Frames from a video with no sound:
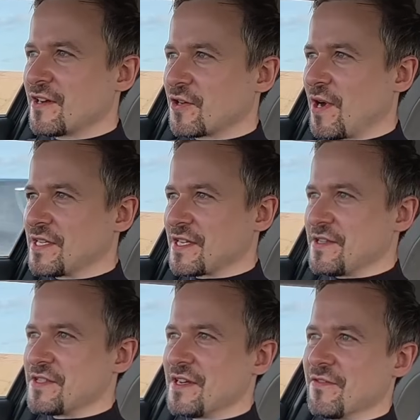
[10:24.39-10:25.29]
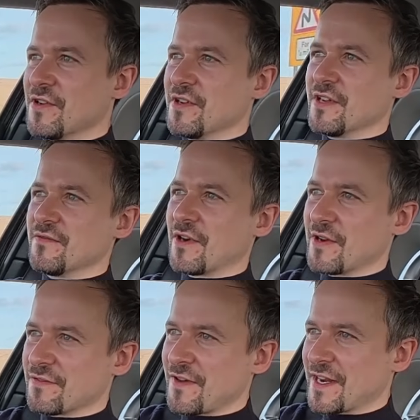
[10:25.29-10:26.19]
quite sensitive and
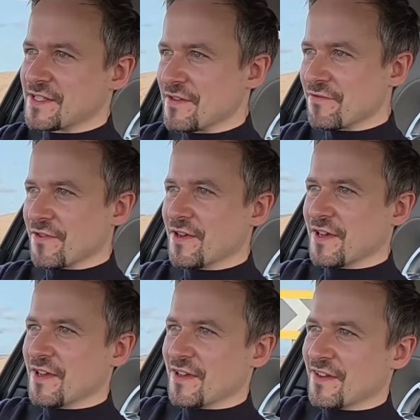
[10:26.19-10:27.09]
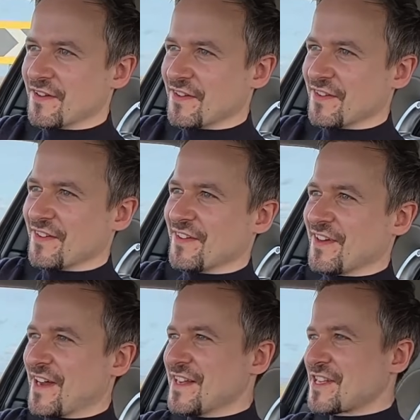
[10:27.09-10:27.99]
very effective.
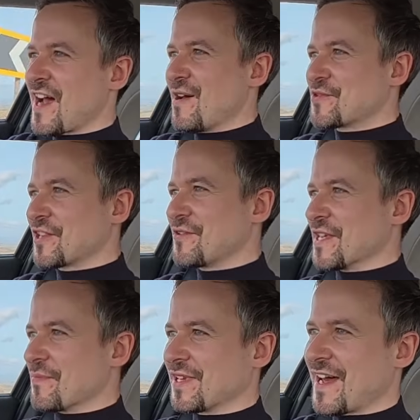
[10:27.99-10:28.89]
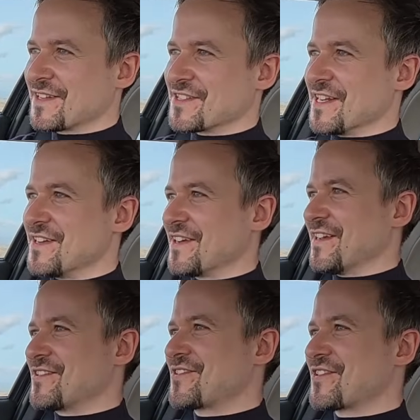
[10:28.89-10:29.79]
And it's absolutely planted.
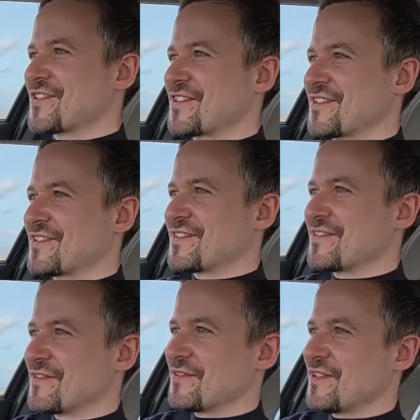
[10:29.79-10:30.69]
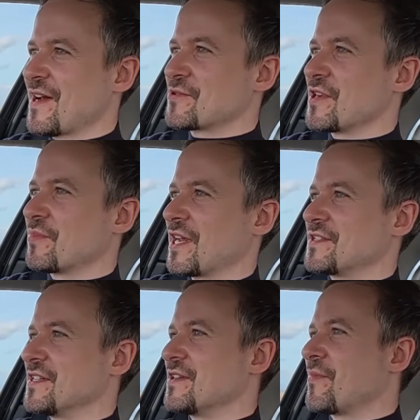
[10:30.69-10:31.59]
It's just absolutely
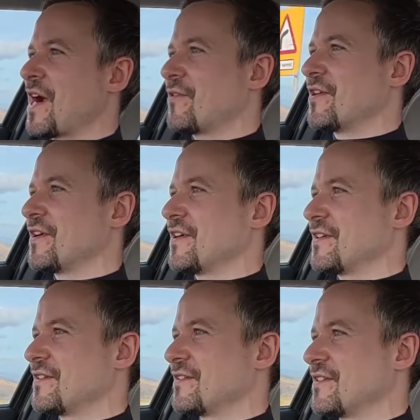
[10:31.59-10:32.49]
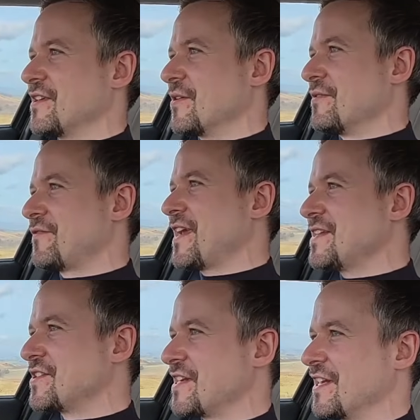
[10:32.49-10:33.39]
planted. The power, you know, it feeds in